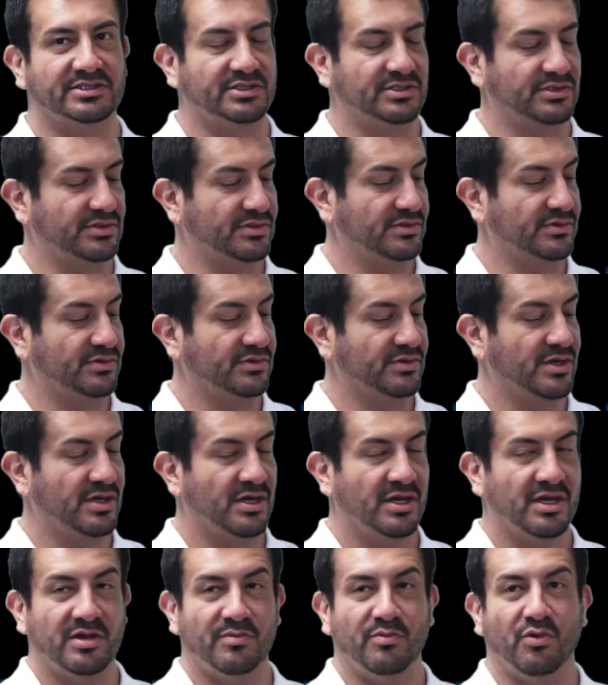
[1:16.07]
to
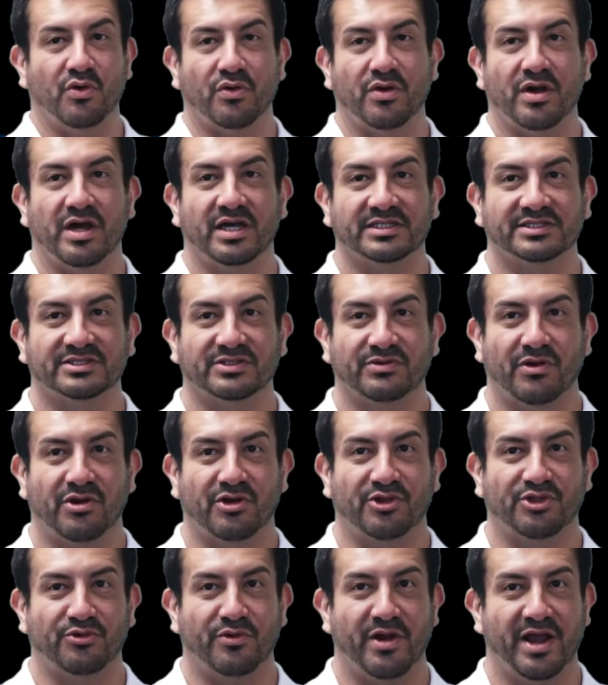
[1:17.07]
more
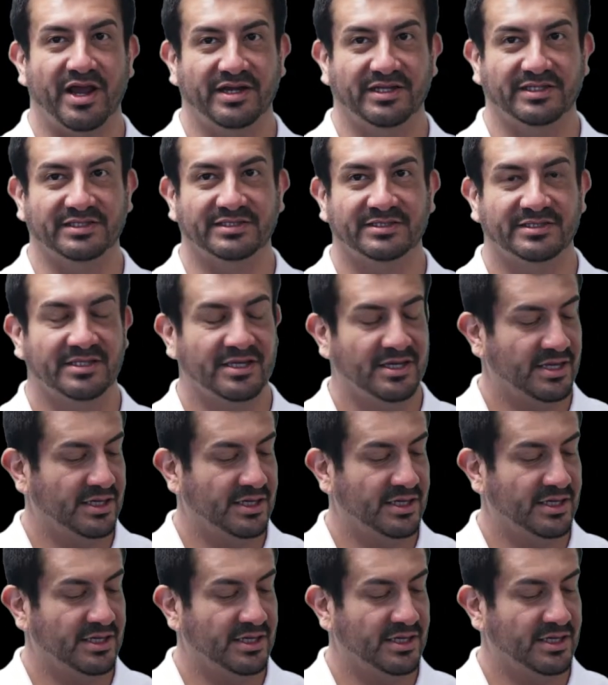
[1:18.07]
osteoarthritis.